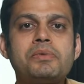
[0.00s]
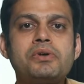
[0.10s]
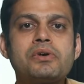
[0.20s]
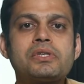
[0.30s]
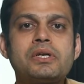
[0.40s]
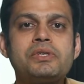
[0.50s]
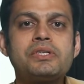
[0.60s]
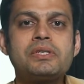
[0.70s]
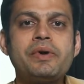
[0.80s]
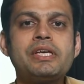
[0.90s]
dioxide, which
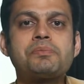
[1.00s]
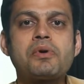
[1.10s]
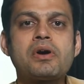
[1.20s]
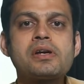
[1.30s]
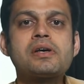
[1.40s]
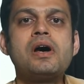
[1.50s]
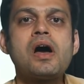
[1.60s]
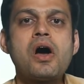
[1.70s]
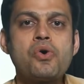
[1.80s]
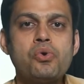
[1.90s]
is the waste product,
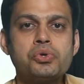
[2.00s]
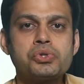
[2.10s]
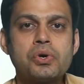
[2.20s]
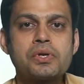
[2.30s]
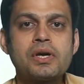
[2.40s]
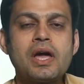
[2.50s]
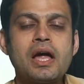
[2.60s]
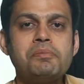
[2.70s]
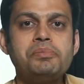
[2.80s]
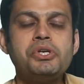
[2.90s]
goes out.
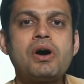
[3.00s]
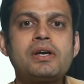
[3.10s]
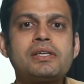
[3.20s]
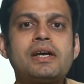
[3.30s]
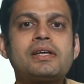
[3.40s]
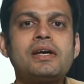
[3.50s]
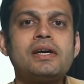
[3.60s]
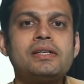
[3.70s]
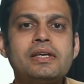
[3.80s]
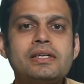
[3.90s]
And beyond that
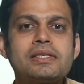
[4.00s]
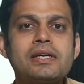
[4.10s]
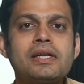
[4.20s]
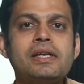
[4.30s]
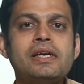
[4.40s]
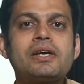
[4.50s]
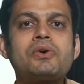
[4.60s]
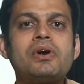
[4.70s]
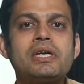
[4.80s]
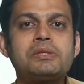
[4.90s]
there is a layer
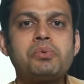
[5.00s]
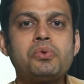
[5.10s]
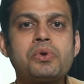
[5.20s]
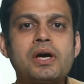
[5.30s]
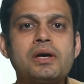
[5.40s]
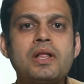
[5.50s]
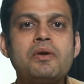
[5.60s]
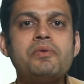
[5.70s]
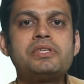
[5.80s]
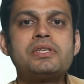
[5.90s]
called as pleura
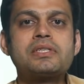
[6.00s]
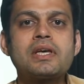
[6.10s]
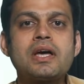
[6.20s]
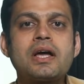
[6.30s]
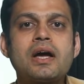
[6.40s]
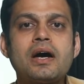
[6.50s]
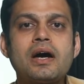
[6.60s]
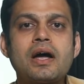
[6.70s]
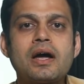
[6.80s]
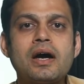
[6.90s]
which is
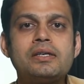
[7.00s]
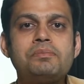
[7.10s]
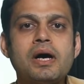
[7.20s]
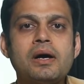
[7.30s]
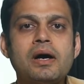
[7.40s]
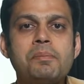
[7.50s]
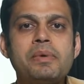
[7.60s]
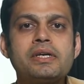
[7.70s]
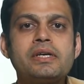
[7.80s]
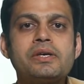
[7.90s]

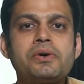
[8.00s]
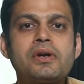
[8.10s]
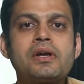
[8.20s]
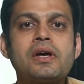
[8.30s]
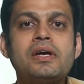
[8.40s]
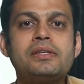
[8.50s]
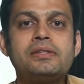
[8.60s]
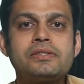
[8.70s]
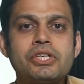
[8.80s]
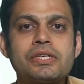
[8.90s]
abutting your
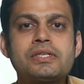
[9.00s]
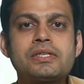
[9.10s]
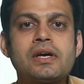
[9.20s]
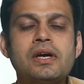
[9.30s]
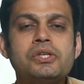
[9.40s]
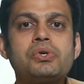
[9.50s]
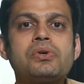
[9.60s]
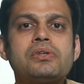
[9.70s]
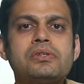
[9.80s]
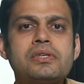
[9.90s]
chest.
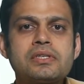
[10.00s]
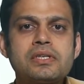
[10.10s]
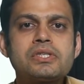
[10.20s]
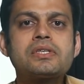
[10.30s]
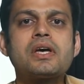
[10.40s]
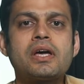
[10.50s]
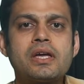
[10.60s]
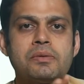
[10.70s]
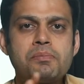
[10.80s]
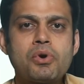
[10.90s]
So this is
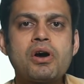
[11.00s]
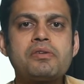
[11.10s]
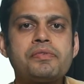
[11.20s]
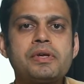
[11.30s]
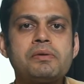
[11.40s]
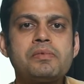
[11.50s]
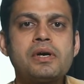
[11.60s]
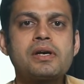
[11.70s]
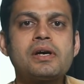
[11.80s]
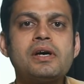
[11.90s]
in broad
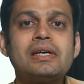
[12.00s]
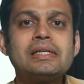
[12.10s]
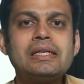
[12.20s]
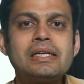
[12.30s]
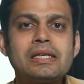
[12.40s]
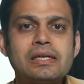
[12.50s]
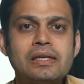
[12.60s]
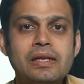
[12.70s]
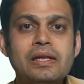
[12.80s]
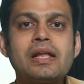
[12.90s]
framework the
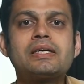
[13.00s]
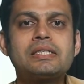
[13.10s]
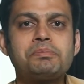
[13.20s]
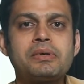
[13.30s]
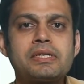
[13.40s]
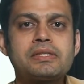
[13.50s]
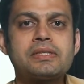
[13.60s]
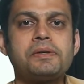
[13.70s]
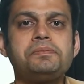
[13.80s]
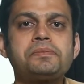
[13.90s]
lungs per se.